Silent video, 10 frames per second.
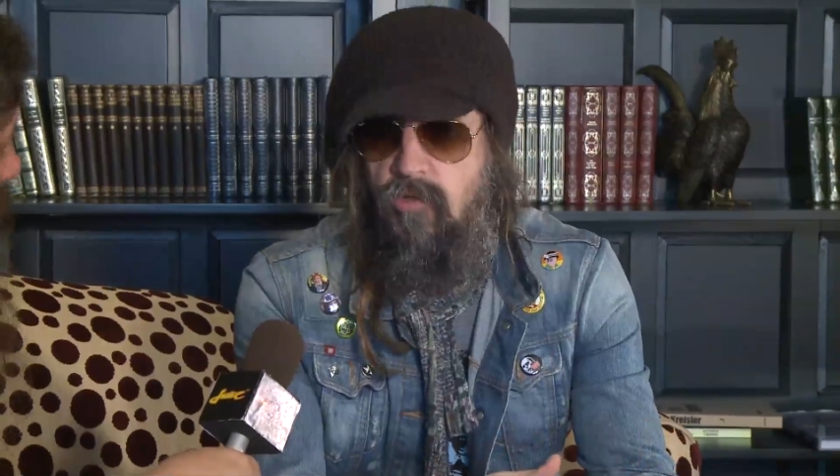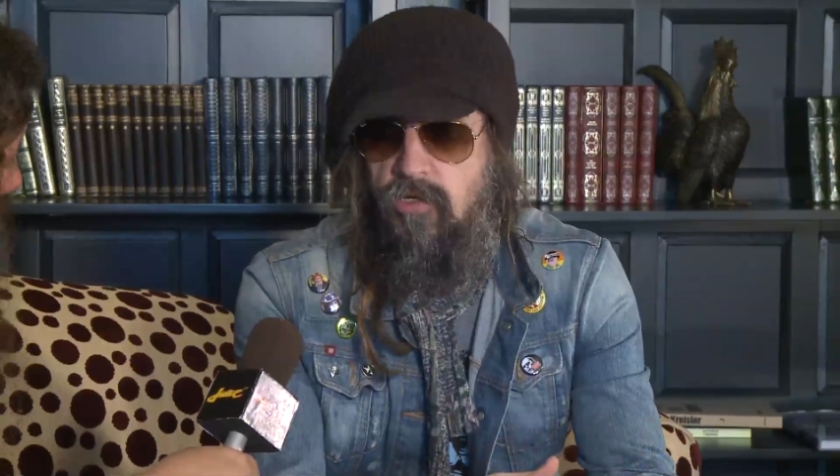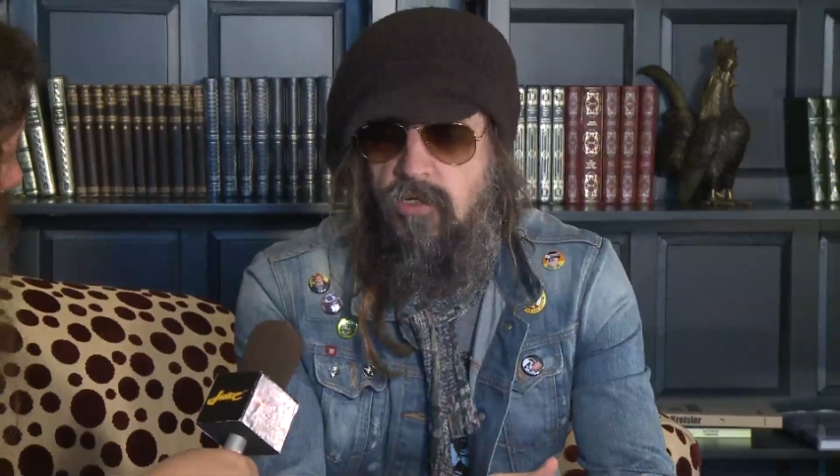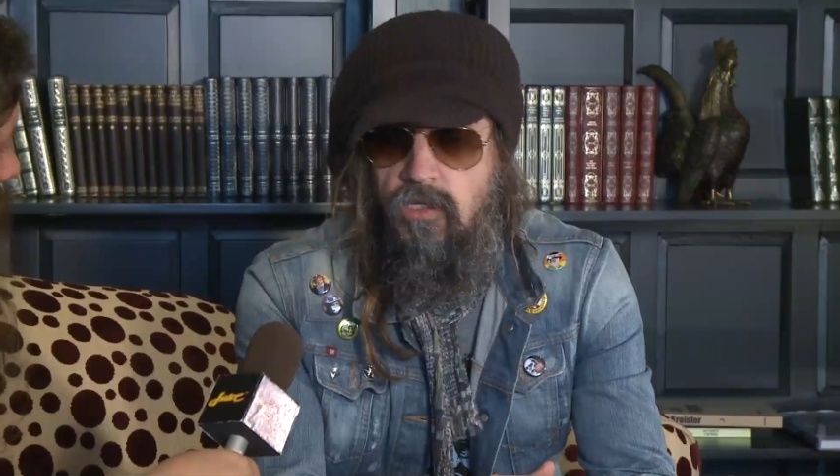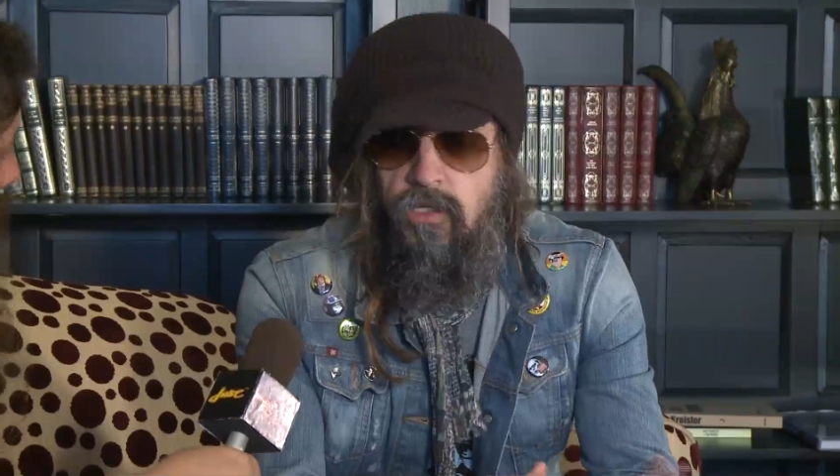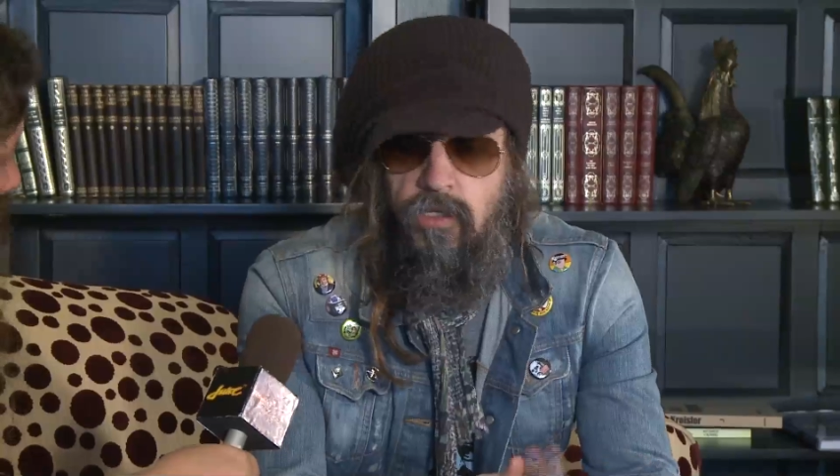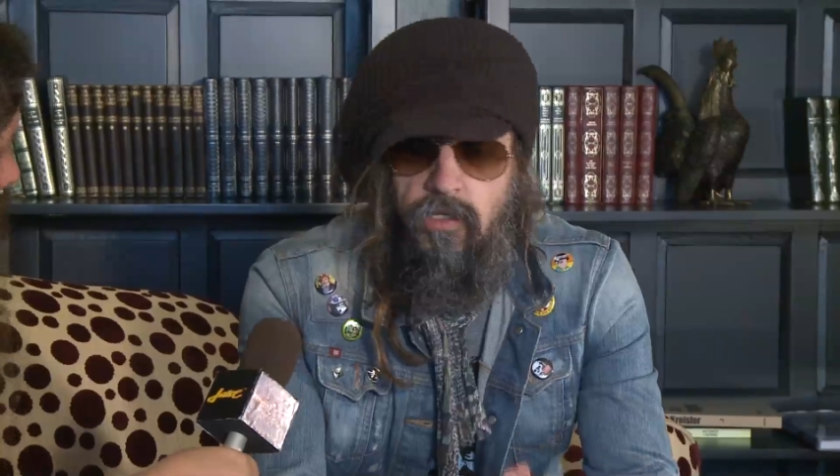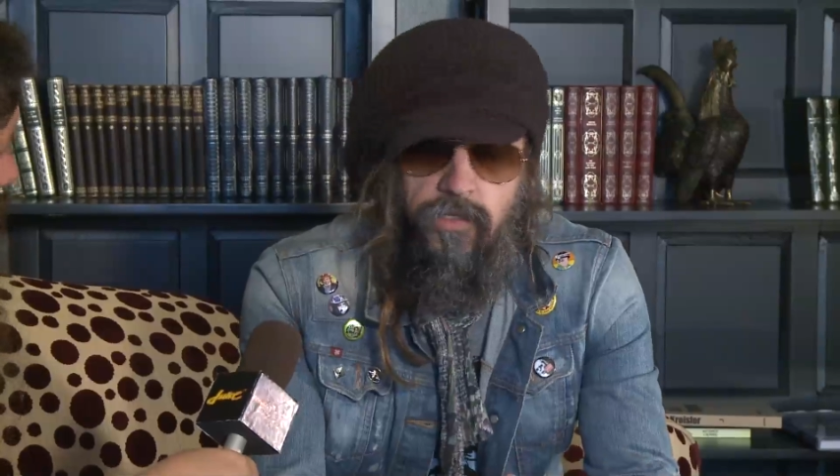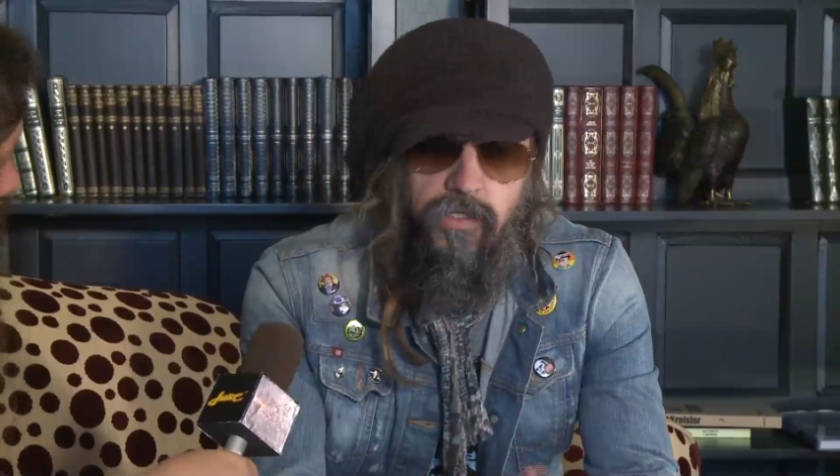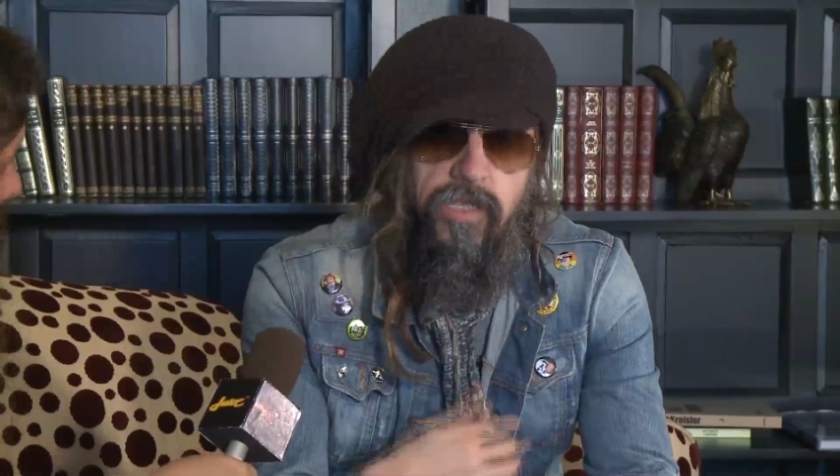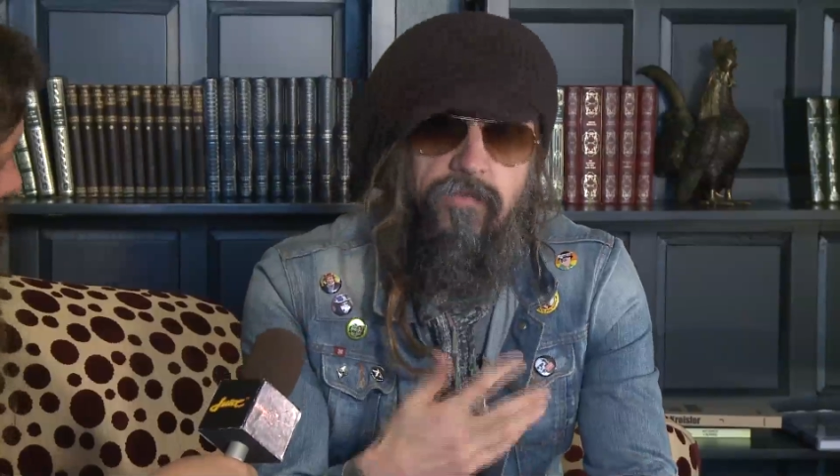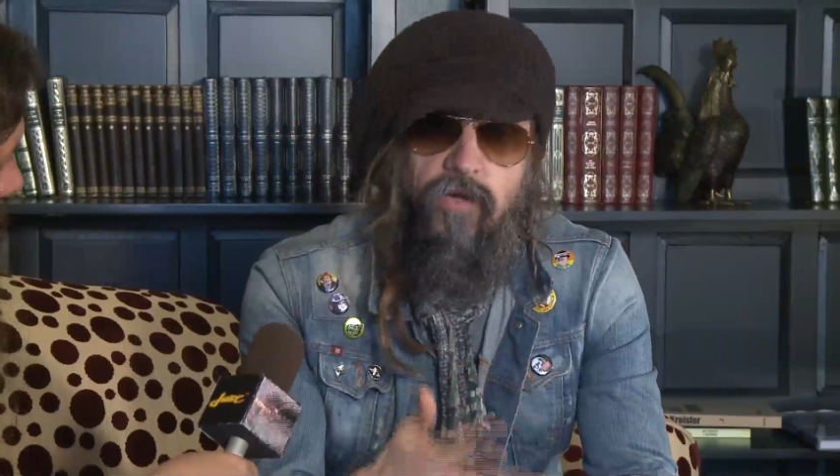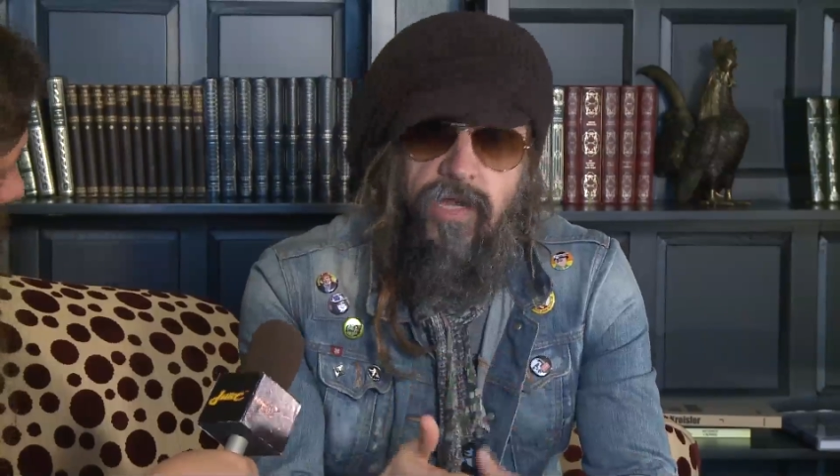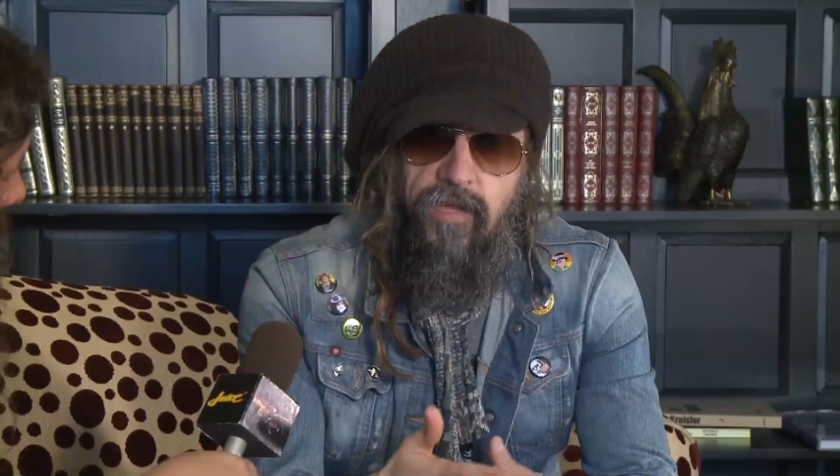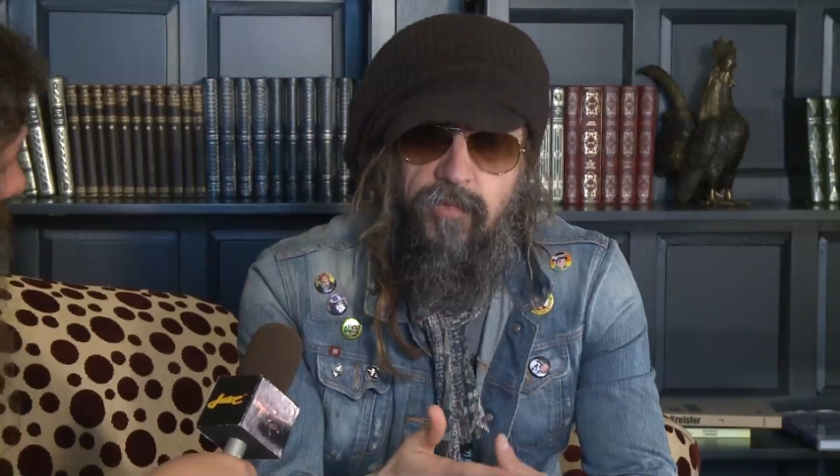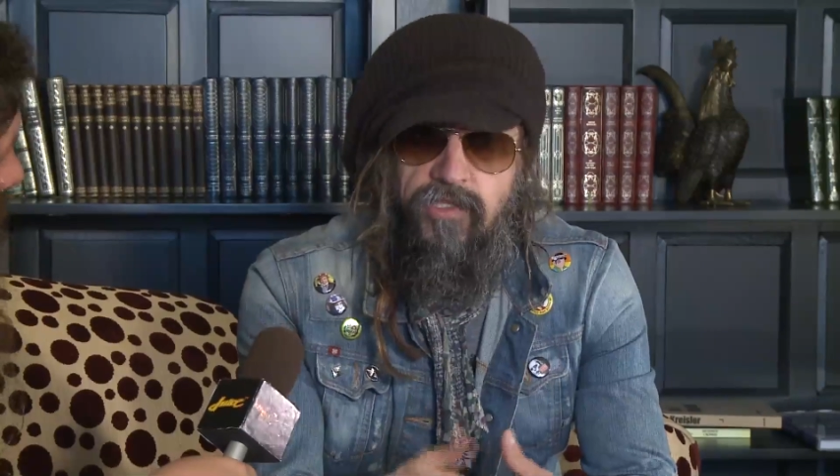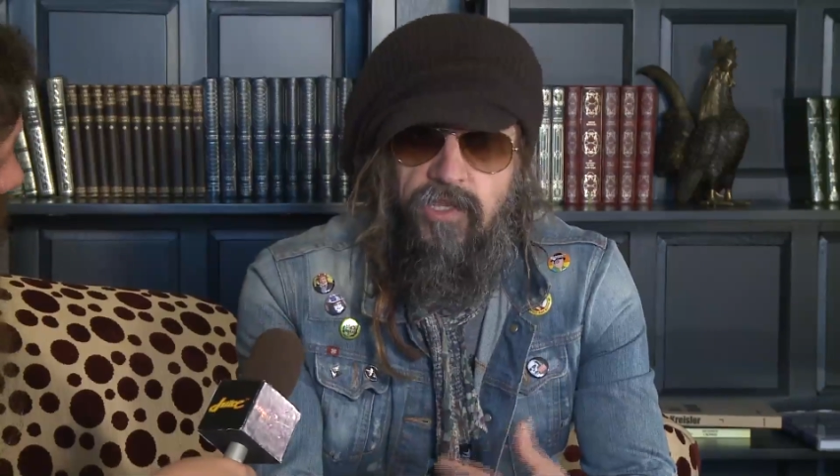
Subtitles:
book that never happened.